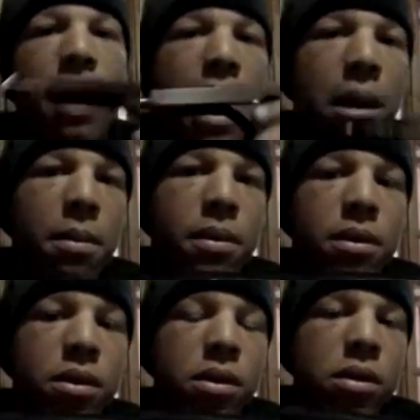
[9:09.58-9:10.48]

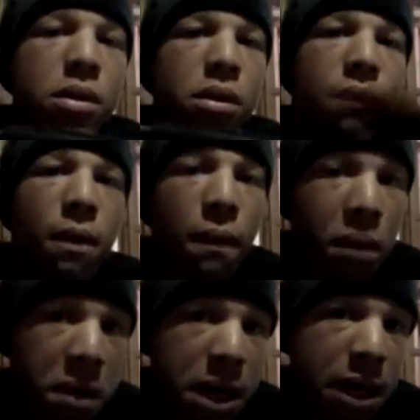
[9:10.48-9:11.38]
calibers for
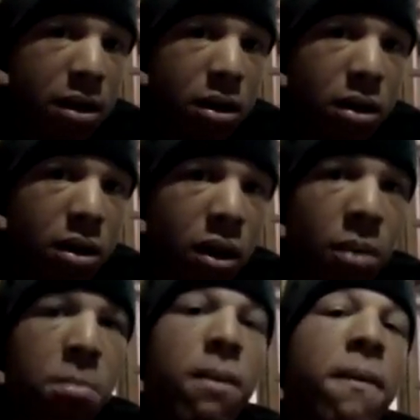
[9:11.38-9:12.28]
free ride.
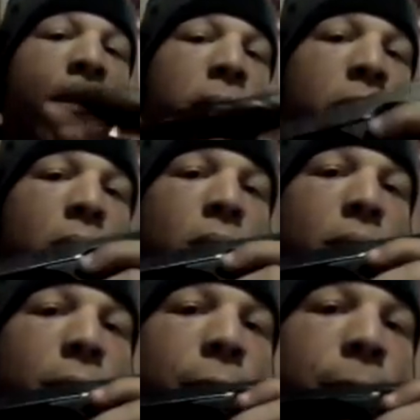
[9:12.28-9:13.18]
Prefer
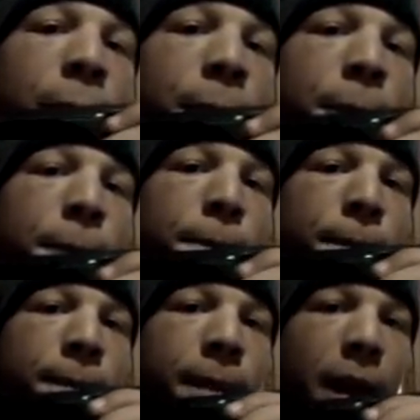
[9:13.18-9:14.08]

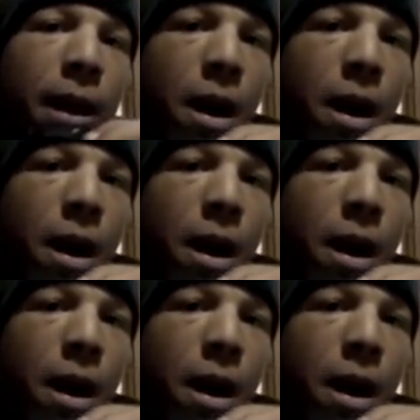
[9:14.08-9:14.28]
the